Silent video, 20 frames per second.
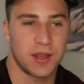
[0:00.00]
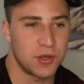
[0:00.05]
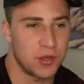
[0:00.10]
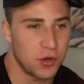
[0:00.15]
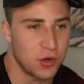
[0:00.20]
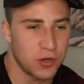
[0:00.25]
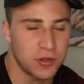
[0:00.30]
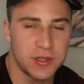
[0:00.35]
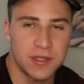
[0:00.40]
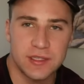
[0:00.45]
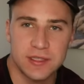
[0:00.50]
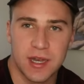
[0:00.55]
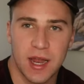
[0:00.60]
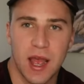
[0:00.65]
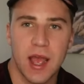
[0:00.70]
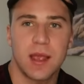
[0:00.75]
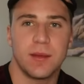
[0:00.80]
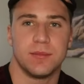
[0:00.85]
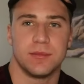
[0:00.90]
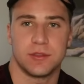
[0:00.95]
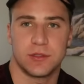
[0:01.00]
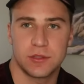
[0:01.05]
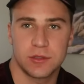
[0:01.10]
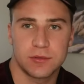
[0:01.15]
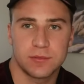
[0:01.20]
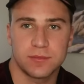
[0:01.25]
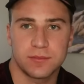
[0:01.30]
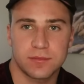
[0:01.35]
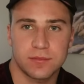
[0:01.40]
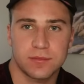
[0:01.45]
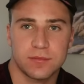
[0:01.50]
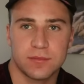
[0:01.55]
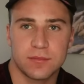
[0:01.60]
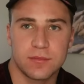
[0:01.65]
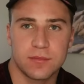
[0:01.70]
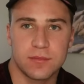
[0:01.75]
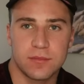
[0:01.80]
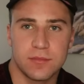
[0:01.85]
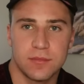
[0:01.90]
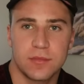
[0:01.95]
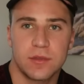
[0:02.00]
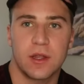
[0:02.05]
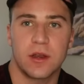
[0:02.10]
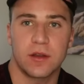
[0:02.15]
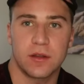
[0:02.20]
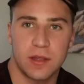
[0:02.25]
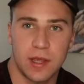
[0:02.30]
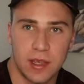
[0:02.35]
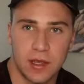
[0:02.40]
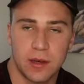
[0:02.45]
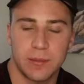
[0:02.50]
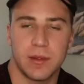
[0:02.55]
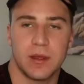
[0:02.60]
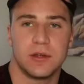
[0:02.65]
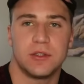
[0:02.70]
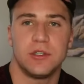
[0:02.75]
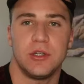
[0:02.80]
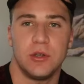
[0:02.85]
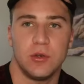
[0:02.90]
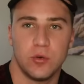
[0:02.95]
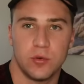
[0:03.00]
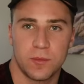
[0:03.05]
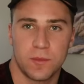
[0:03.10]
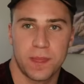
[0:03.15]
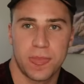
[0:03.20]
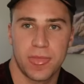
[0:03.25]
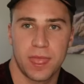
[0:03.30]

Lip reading: During these times, they're thinking about you